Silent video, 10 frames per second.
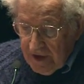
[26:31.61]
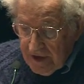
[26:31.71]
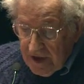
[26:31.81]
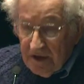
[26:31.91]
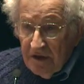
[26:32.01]

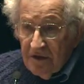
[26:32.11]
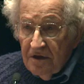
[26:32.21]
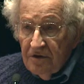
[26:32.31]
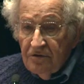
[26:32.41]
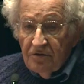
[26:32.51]
That
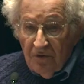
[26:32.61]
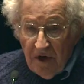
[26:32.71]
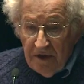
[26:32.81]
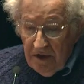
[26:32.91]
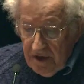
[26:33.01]
continues
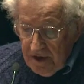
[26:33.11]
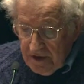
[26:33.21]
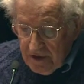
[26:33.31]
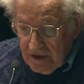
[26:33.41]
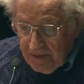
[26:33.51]
right
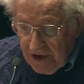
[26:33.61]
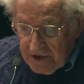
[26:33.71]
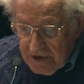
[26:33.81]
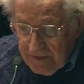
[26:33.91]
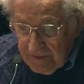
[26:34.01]
to the
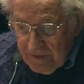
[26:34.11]
present.